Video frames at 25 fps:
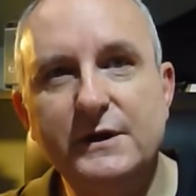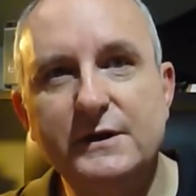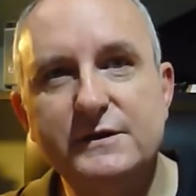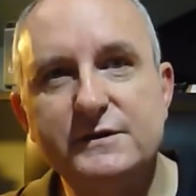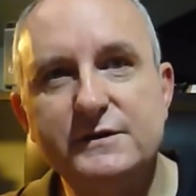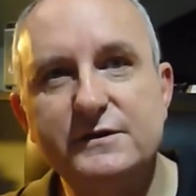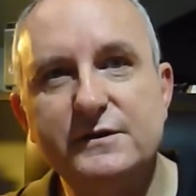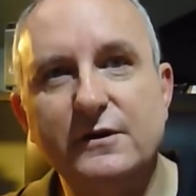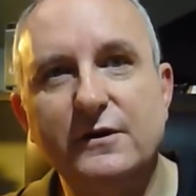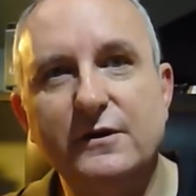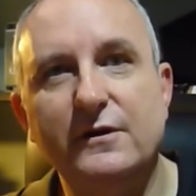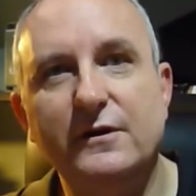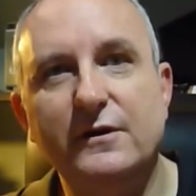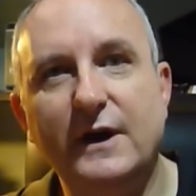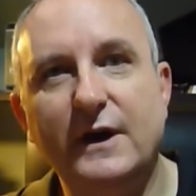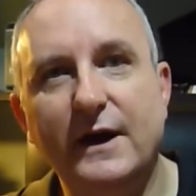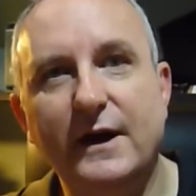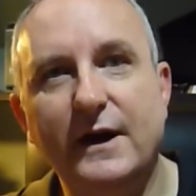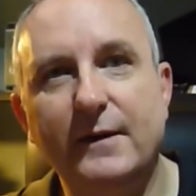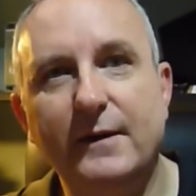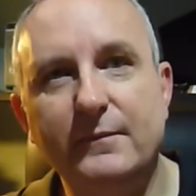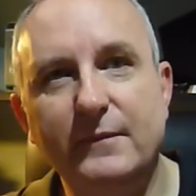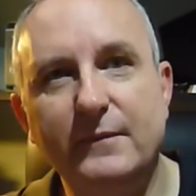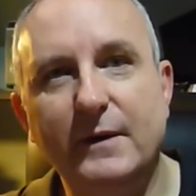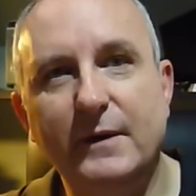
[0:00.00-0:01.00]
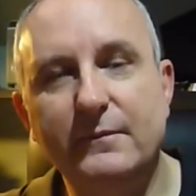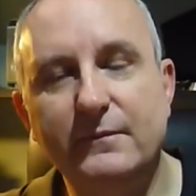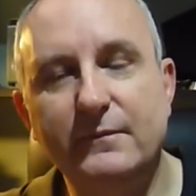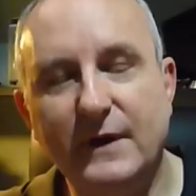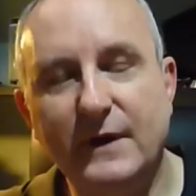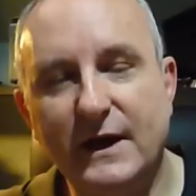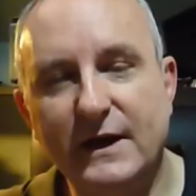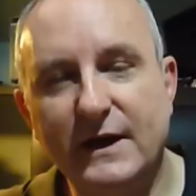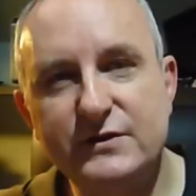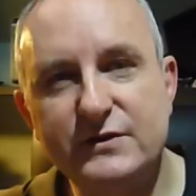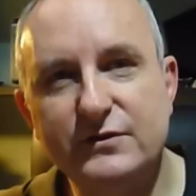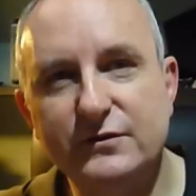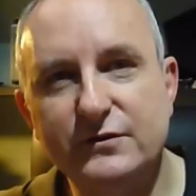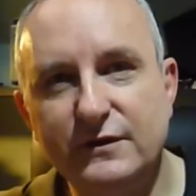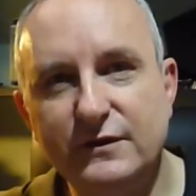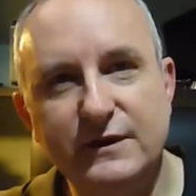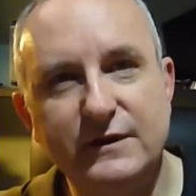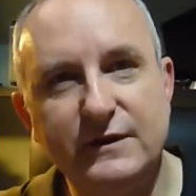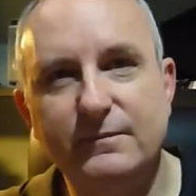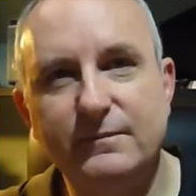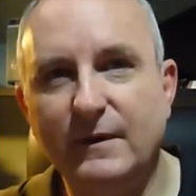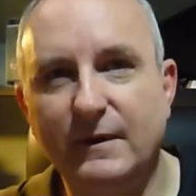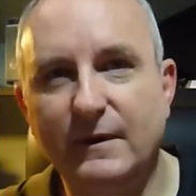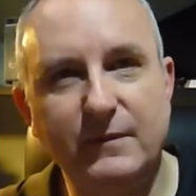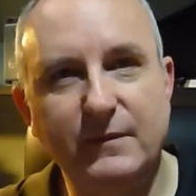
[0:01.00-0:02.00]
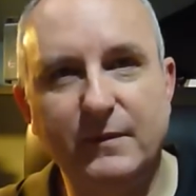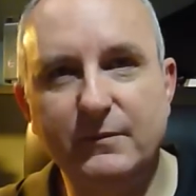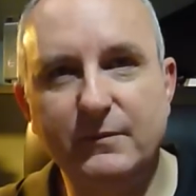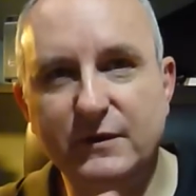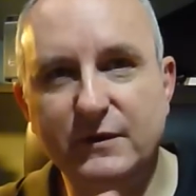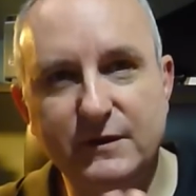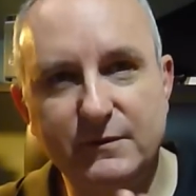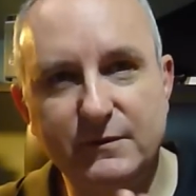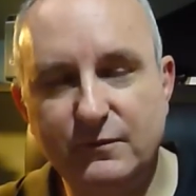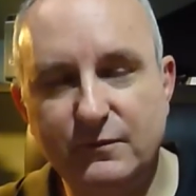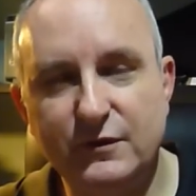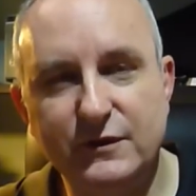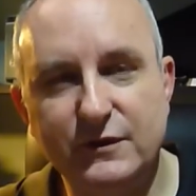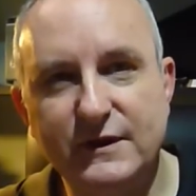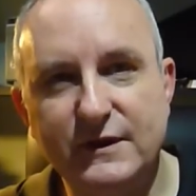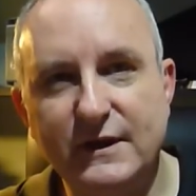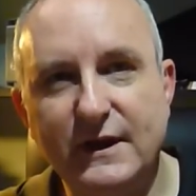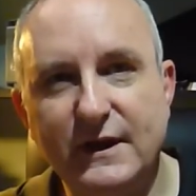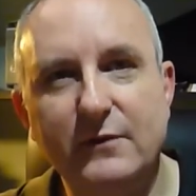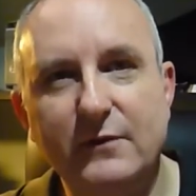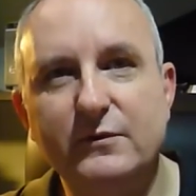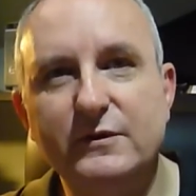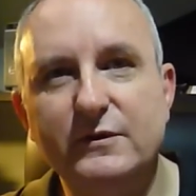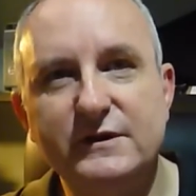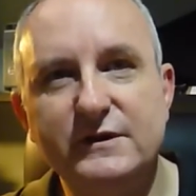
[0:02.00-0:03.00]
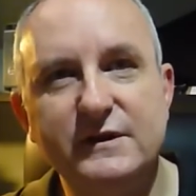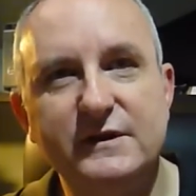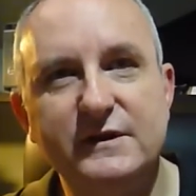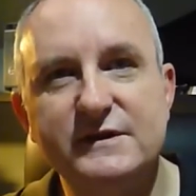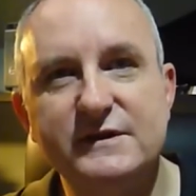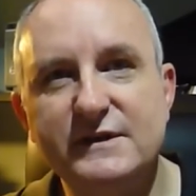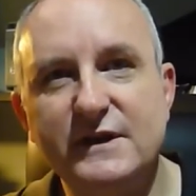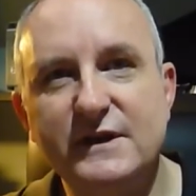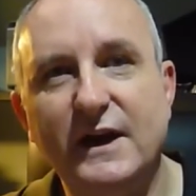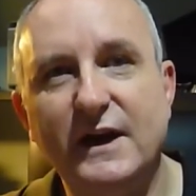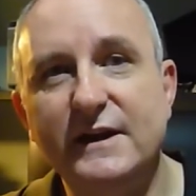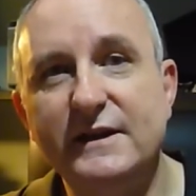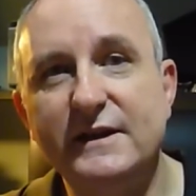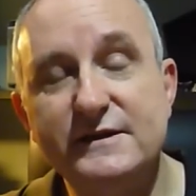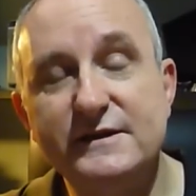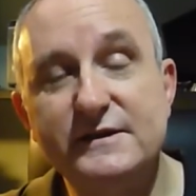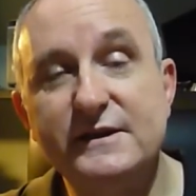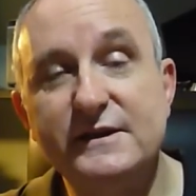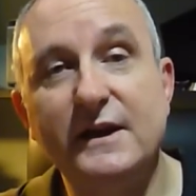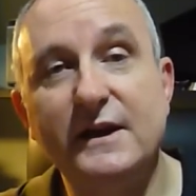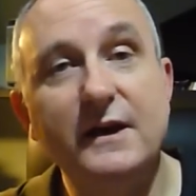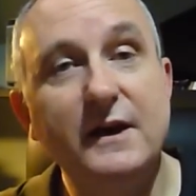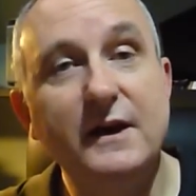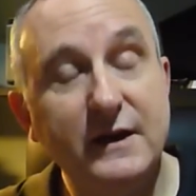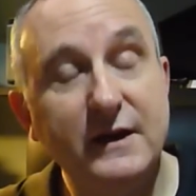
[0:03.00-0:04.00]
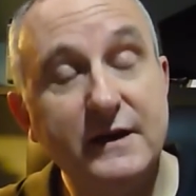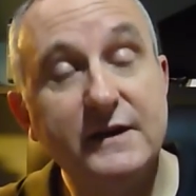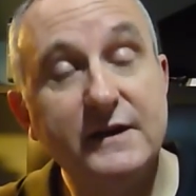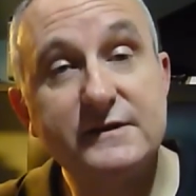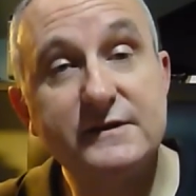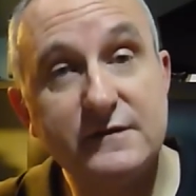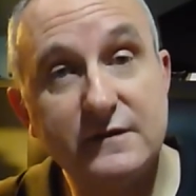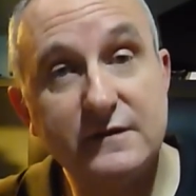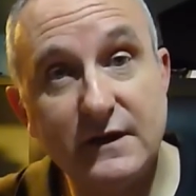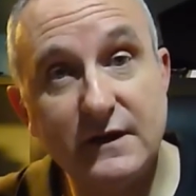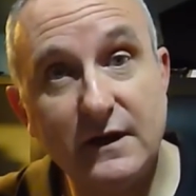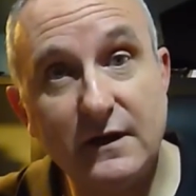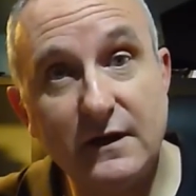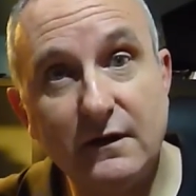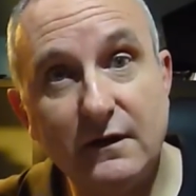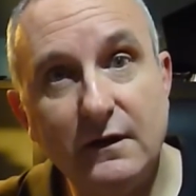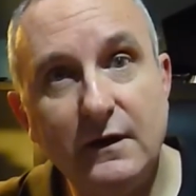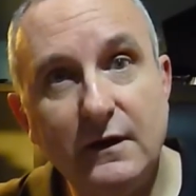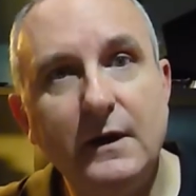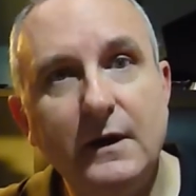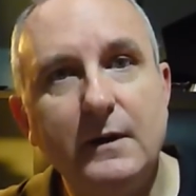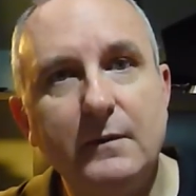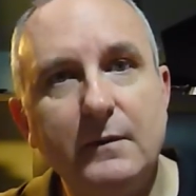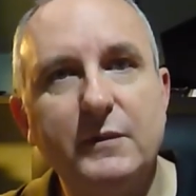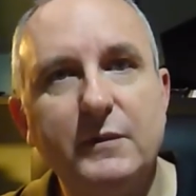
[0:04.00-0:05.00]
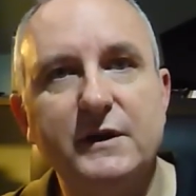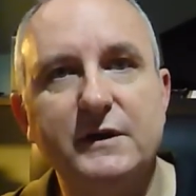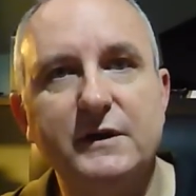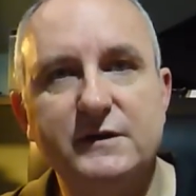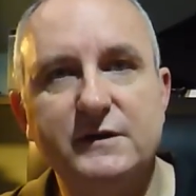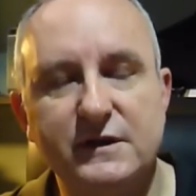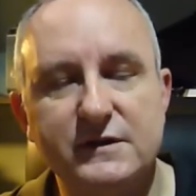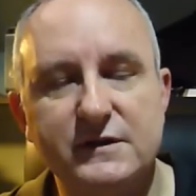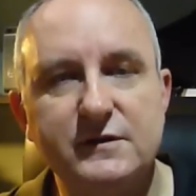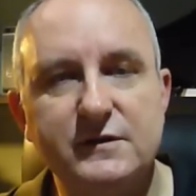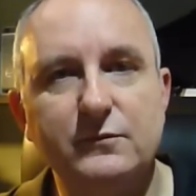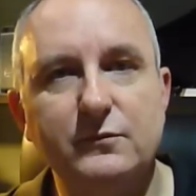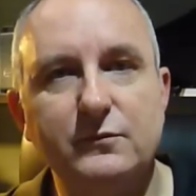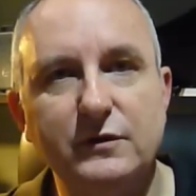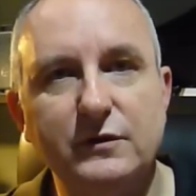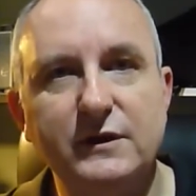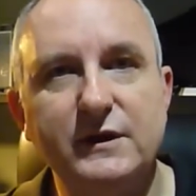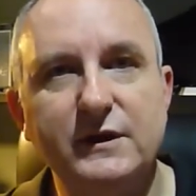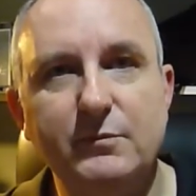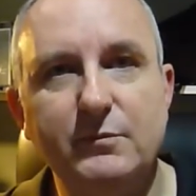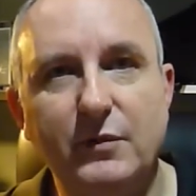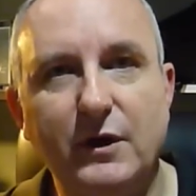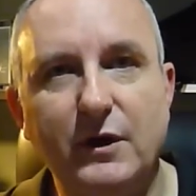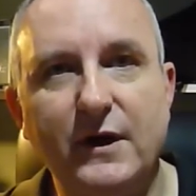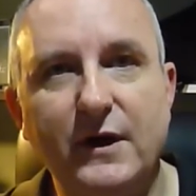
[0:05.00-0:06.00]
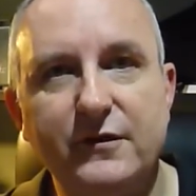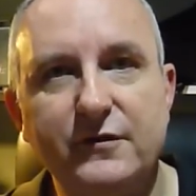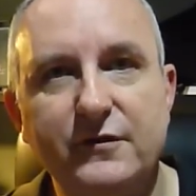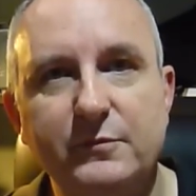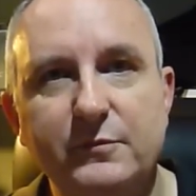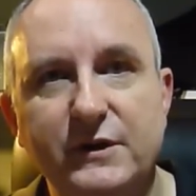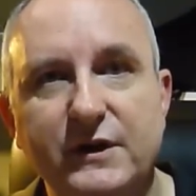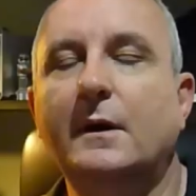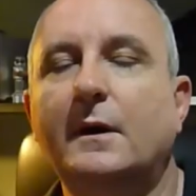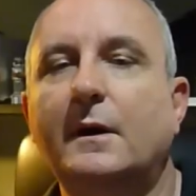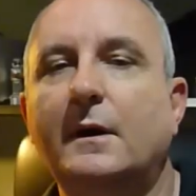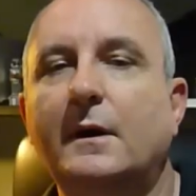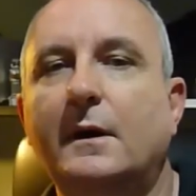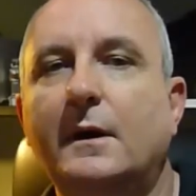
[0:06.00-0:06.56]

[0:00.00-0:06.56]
So I'm going to put that one to the side and say it's there, but it doesn't really bother me.